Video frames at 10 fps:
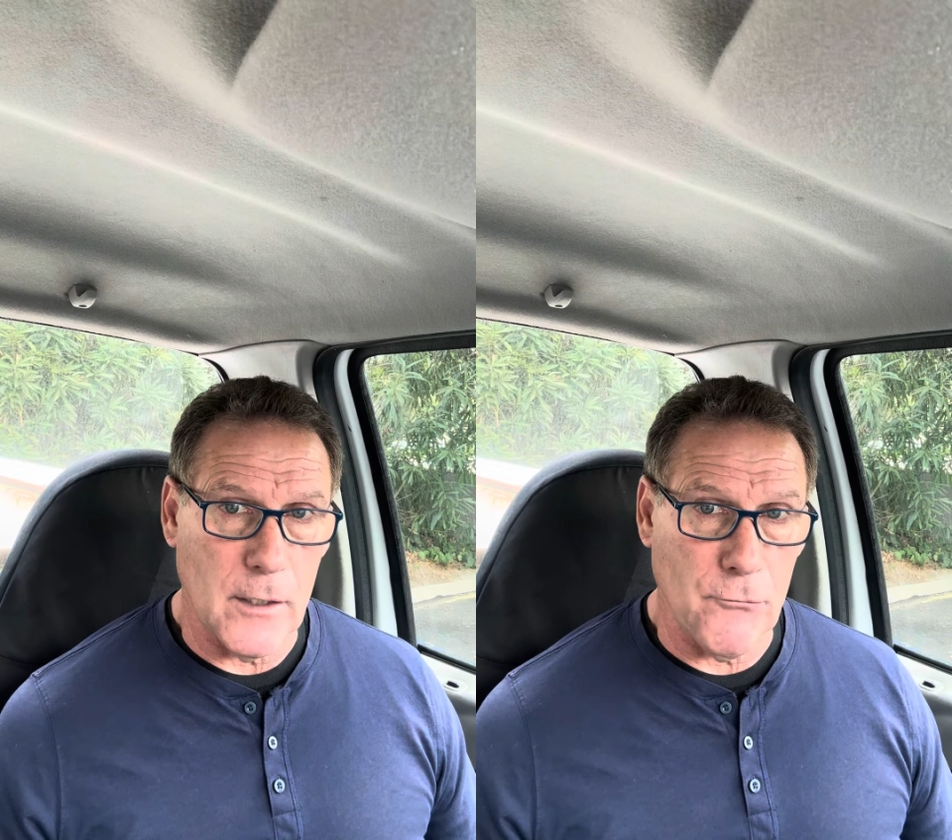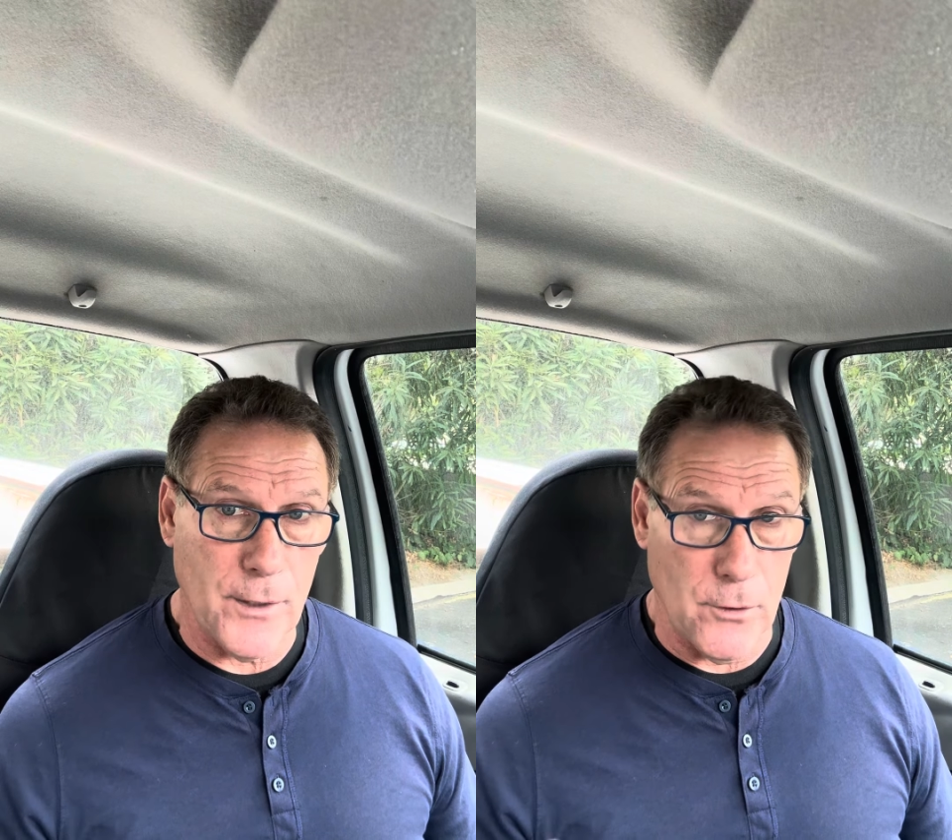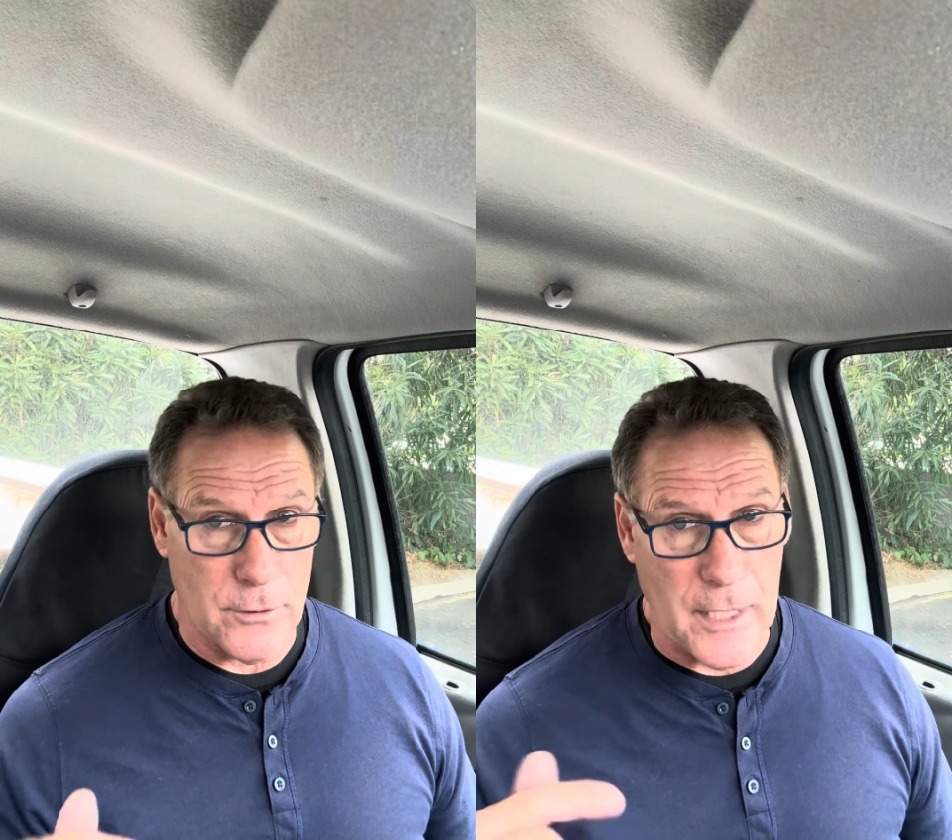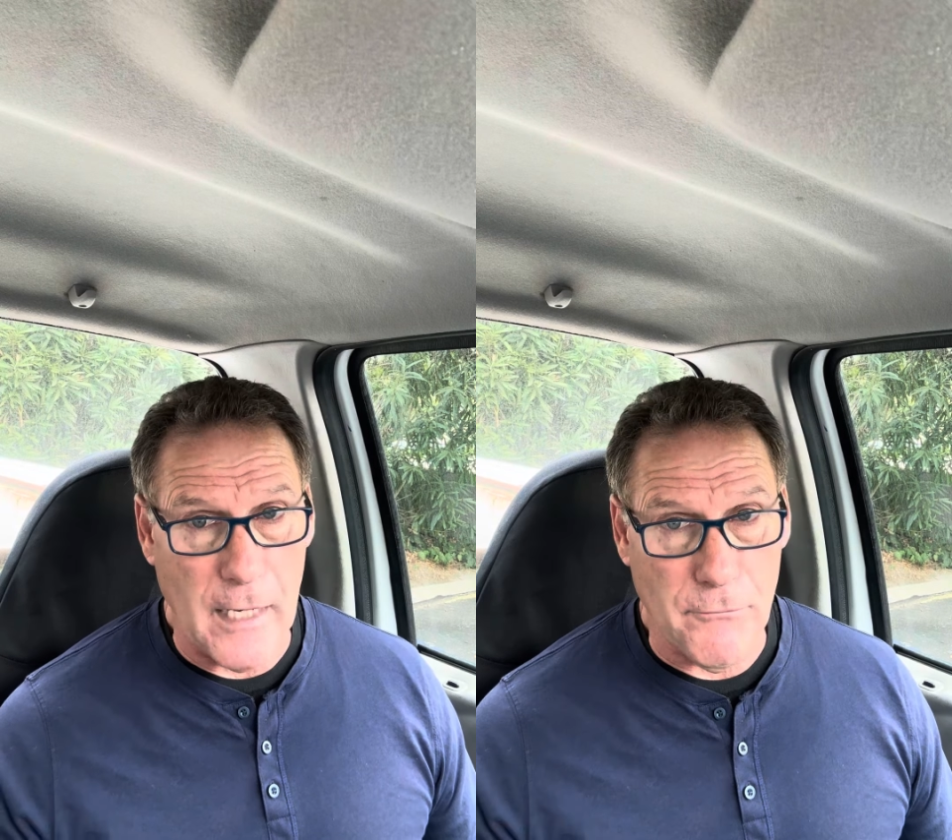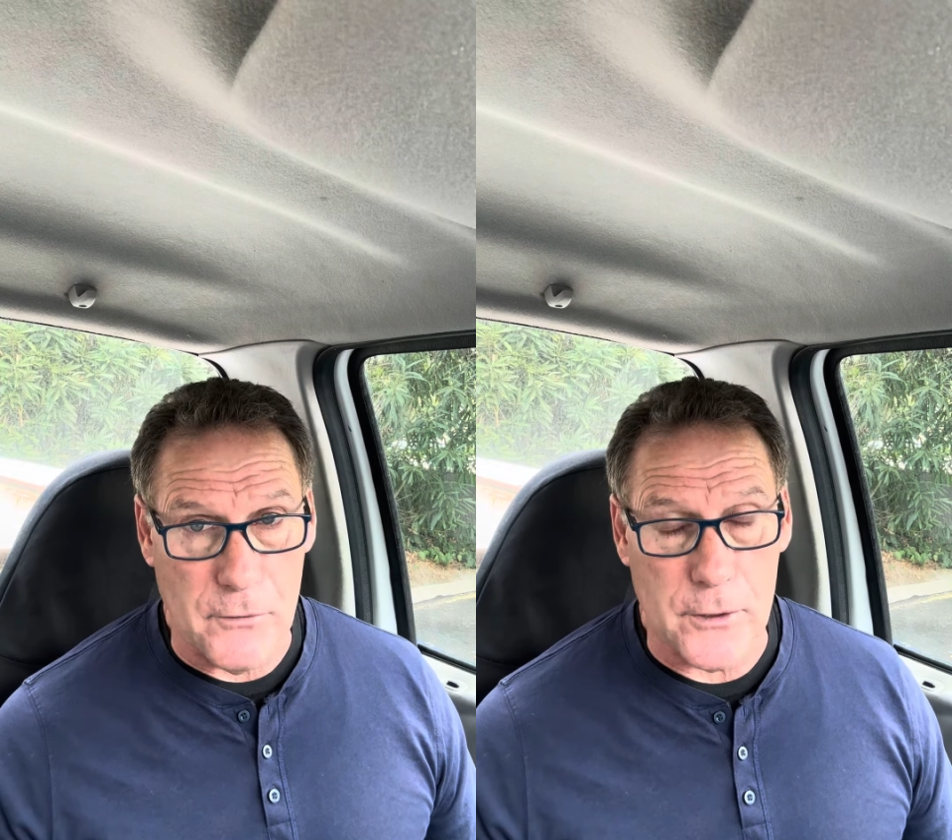if we don't
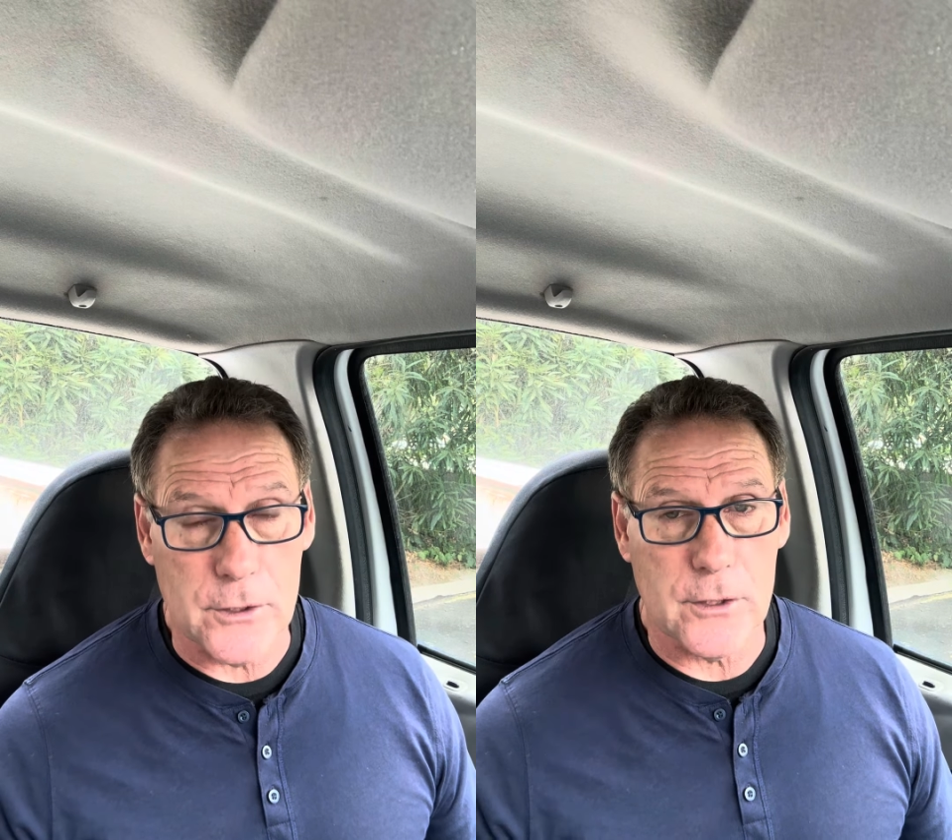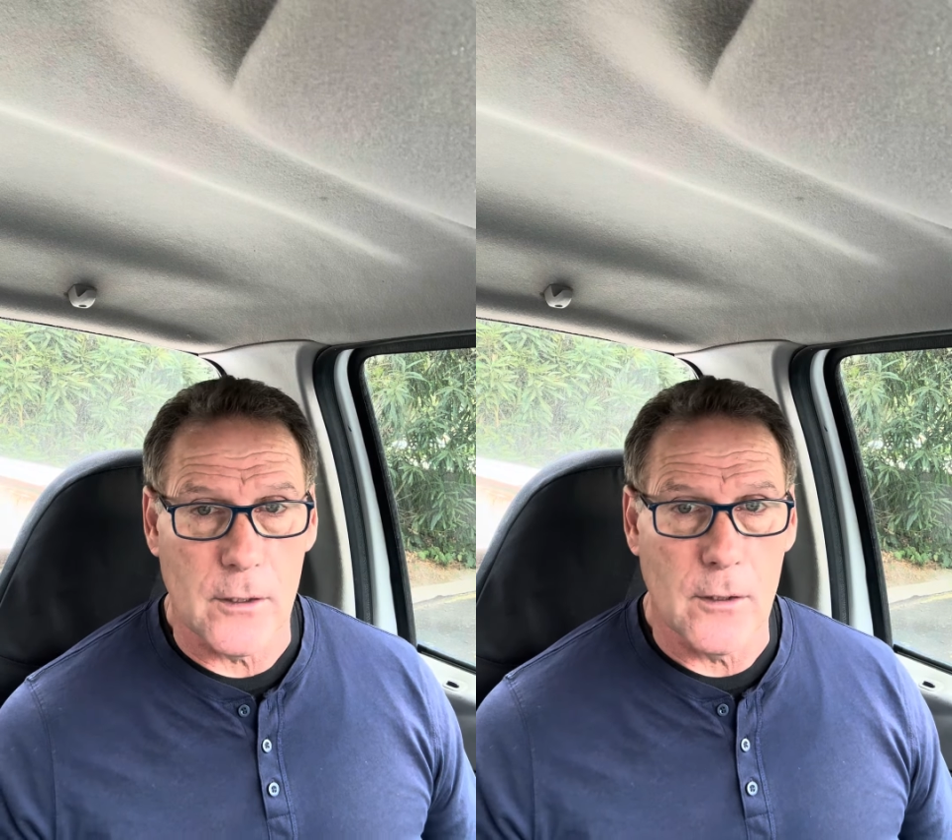die first,